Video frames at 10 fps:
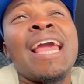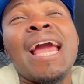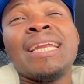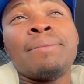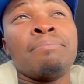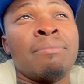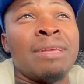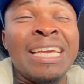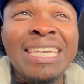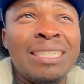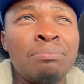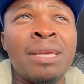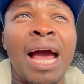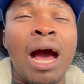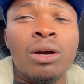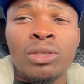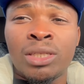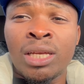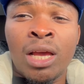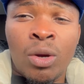and hit me
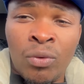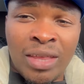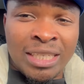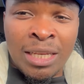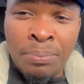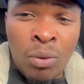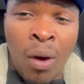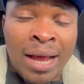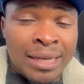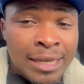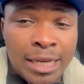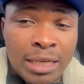out with the TP1.